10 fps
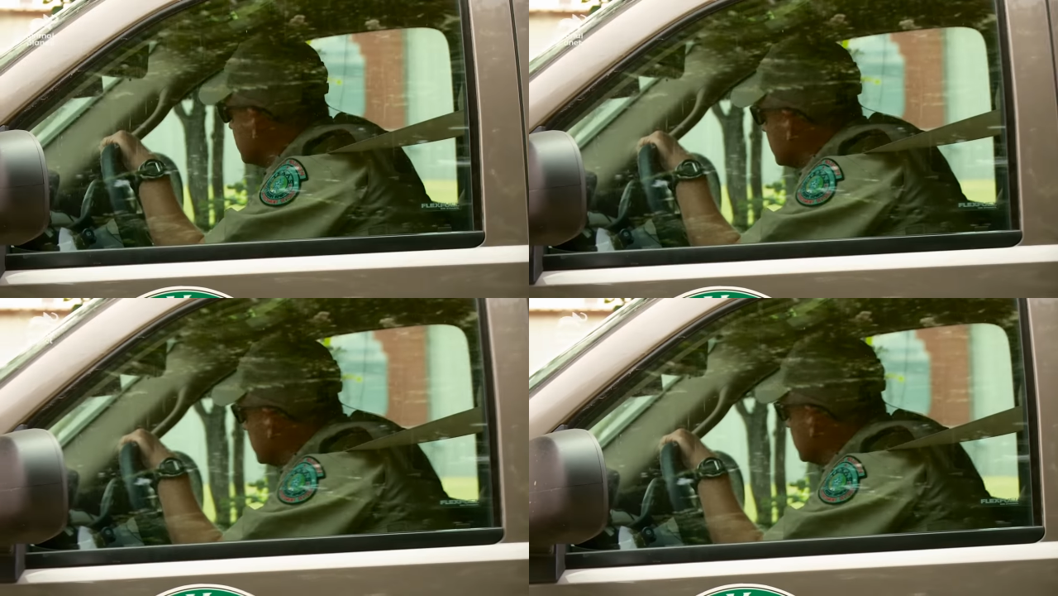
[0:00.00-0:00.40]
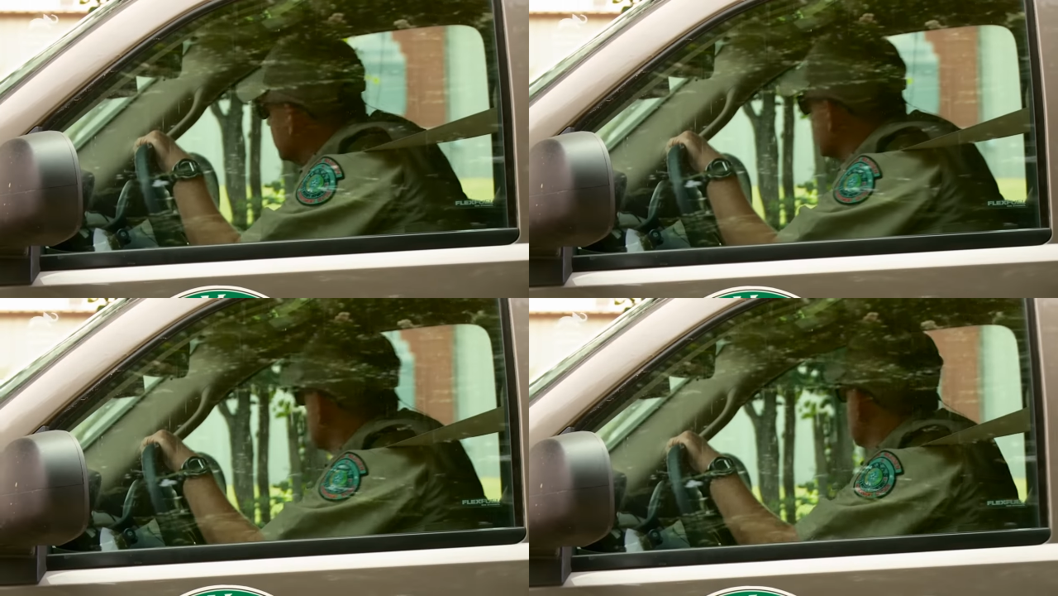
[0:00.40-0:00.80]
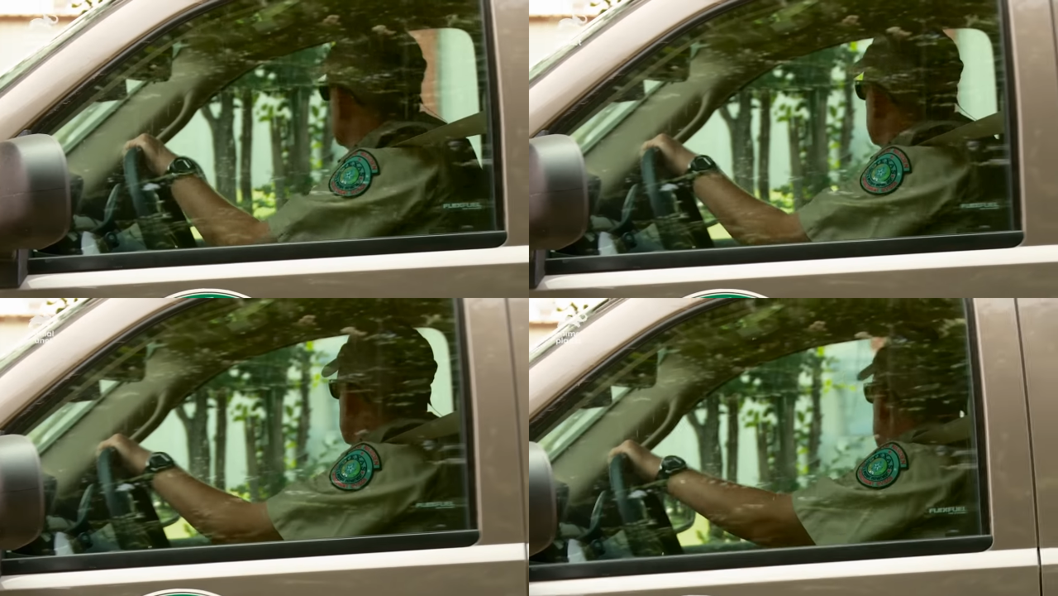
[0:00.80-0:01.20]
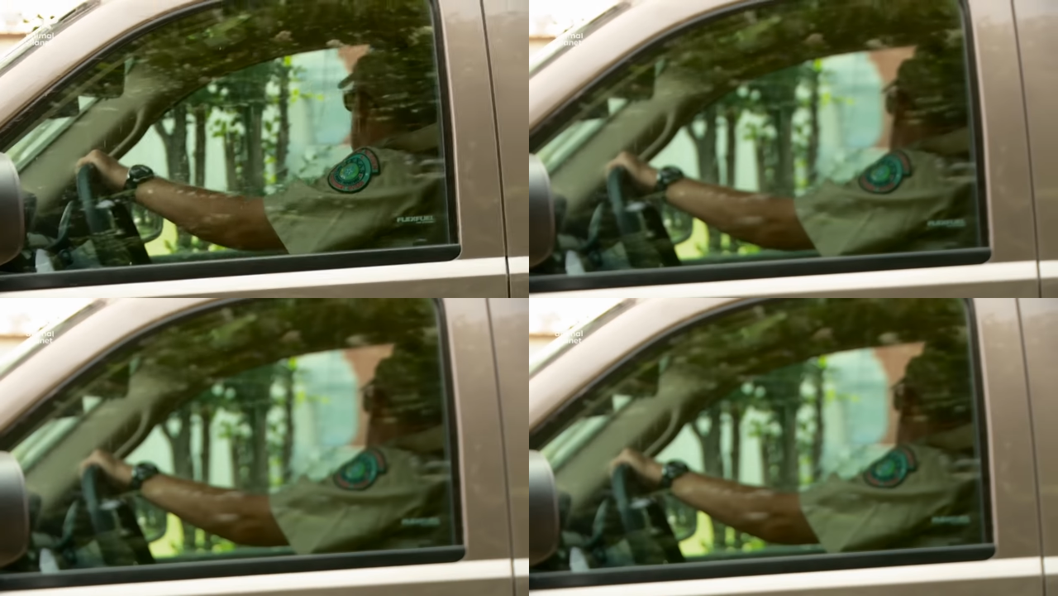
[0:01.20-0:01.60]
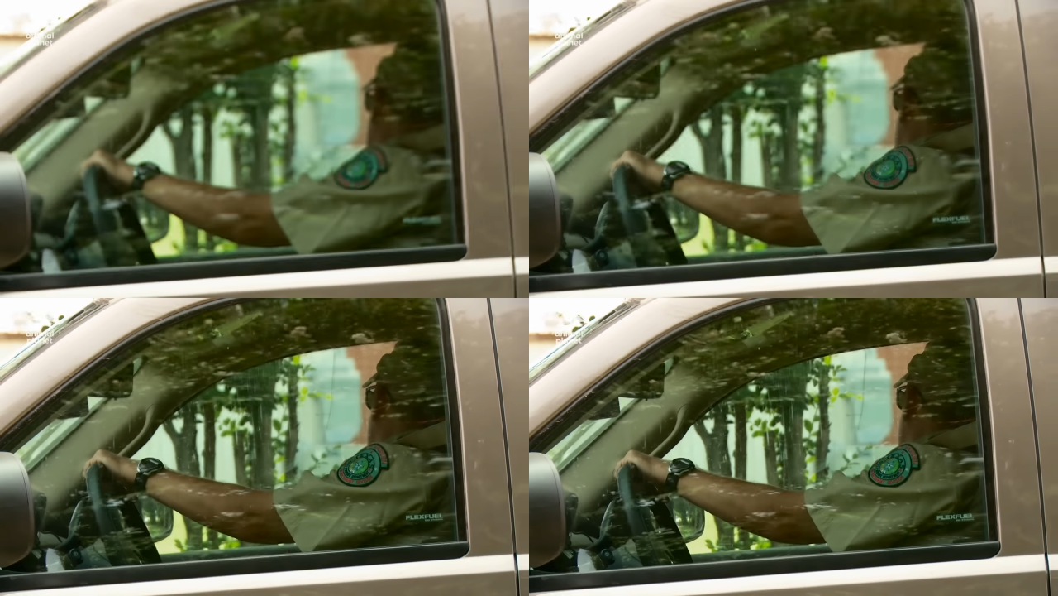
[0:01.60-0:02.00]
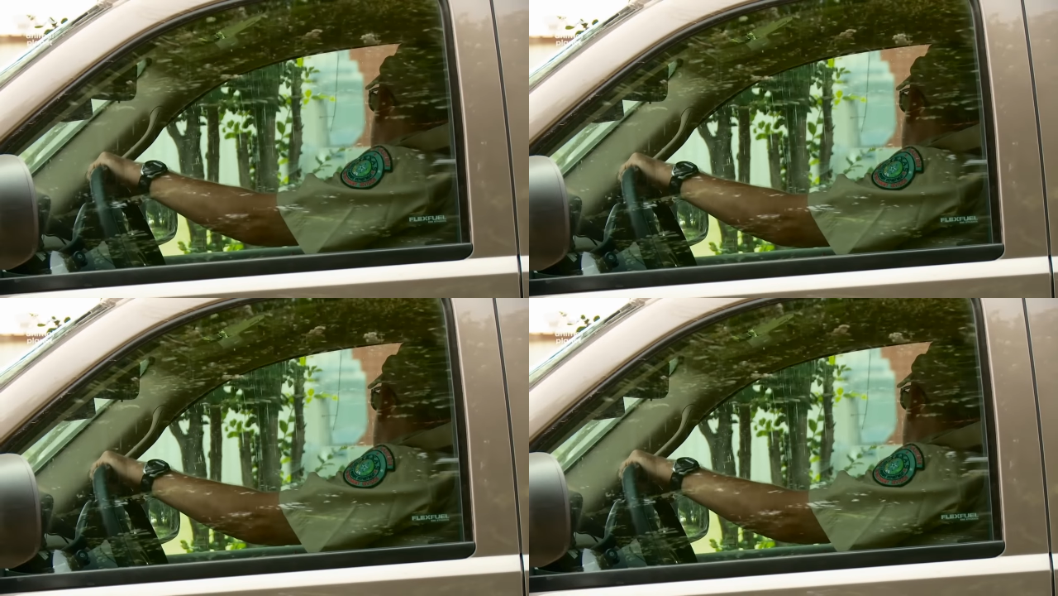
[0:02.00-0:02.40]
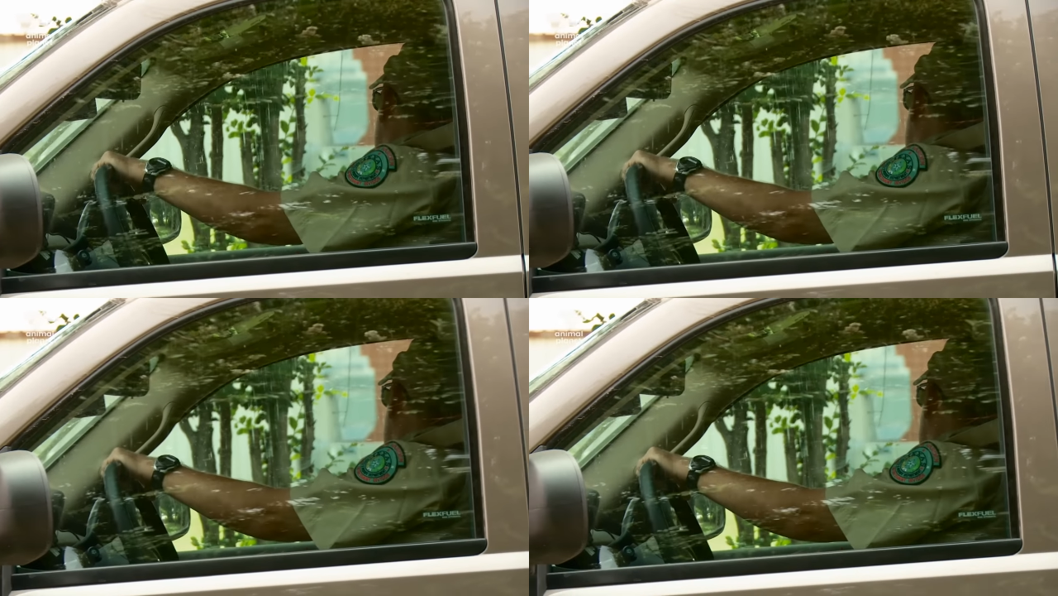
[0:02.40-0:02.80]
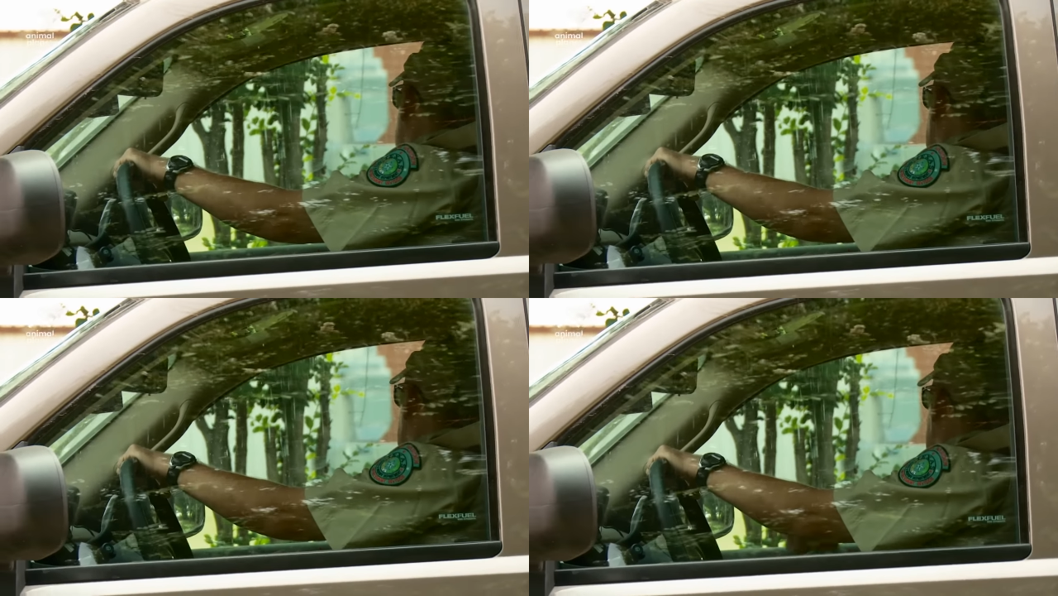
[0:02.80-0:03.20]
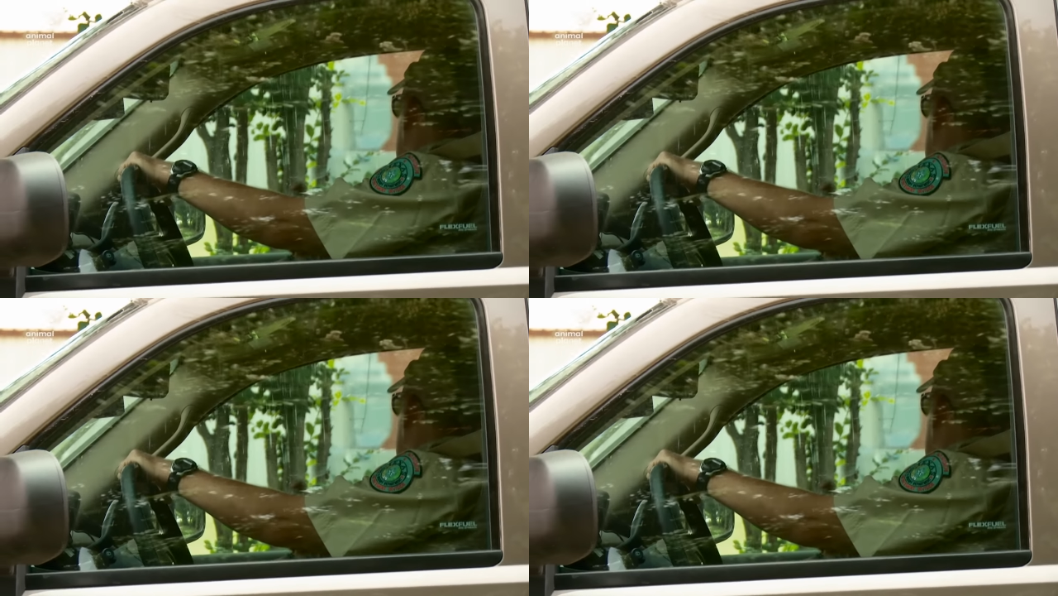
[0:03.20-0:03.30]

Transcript: Nobody's mouth can be seen.